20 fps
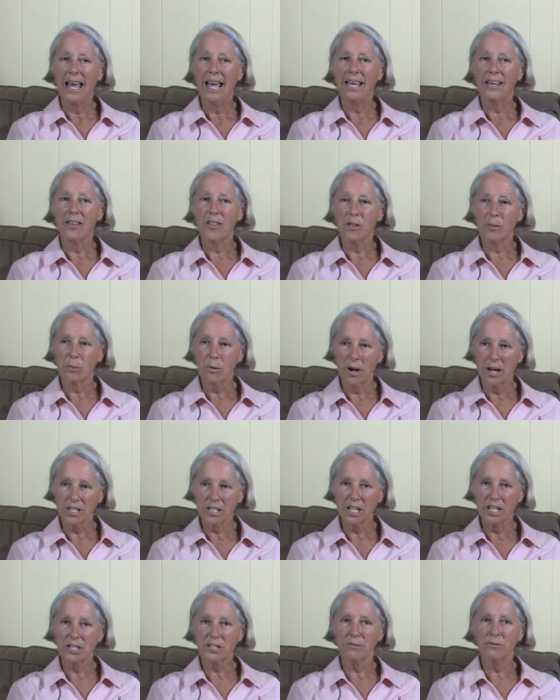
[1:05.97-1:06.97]
And in the
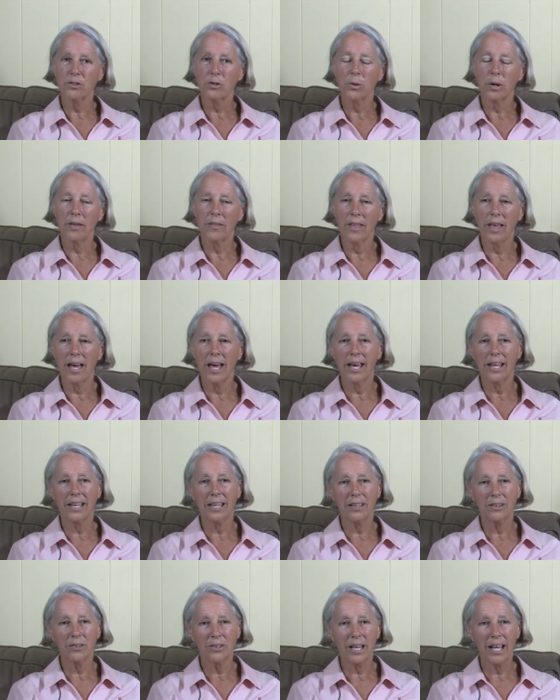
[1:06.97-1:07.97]
process of doing that
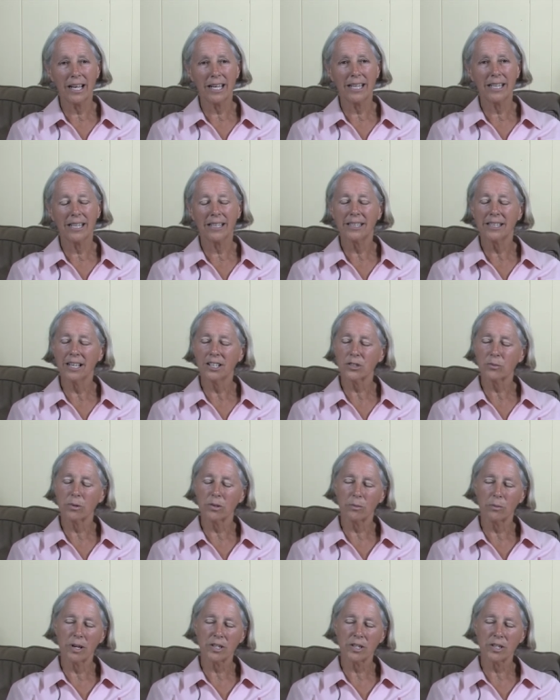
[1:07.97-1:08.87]
and getting in touch with